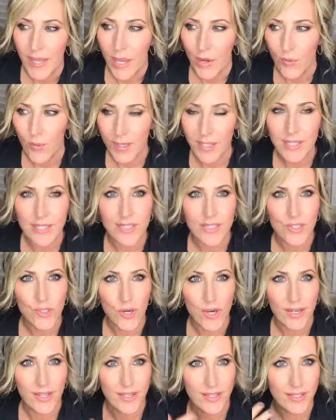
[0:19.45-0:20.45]
I wanted to
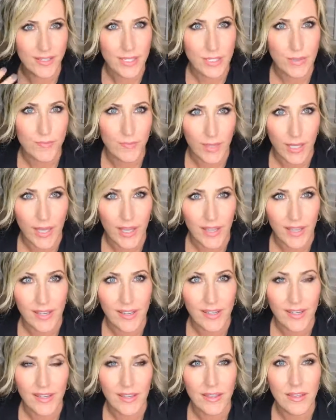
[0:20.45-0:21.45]
try to
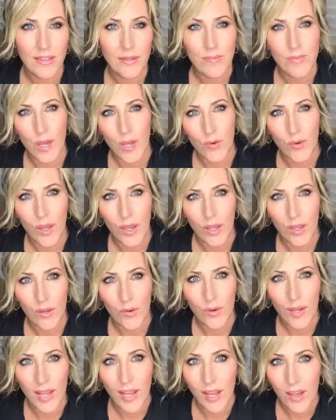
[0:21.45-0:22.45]
explain
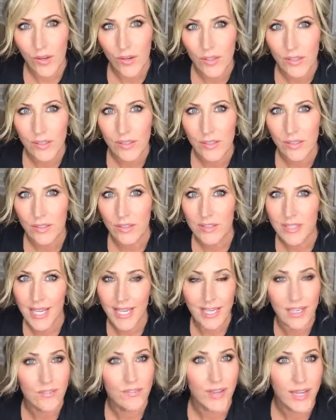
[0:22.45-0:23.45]
BOGO, how to
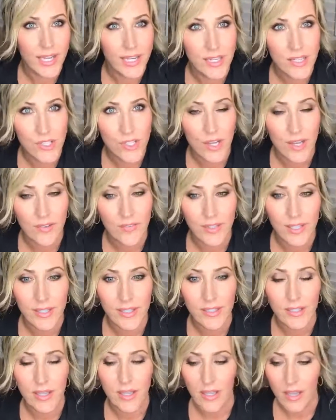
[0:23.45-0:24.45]
take advantage of
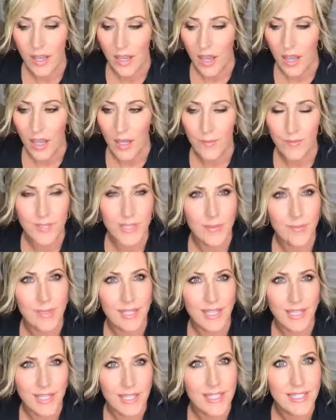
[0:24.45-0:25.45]
it, some of
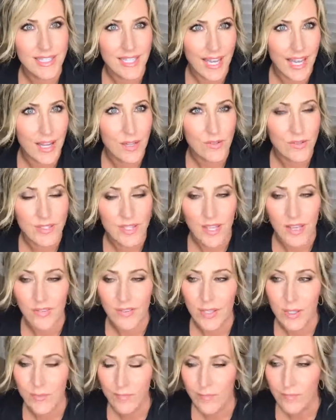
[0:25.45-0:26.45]
the ins and outs of
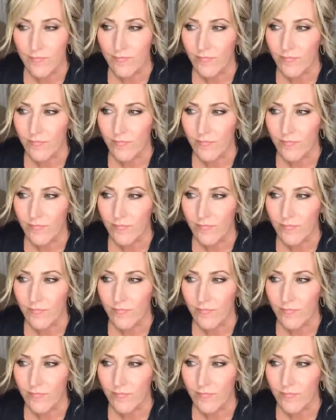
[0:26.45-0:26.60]
it.